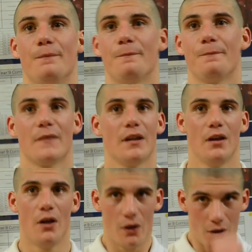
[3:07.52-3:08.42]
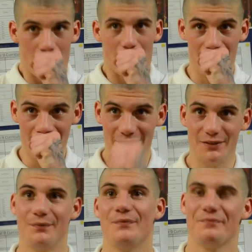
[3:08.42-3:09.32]
Brilliant. Well, well
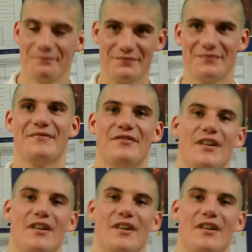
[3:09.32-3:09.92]
done for tonight.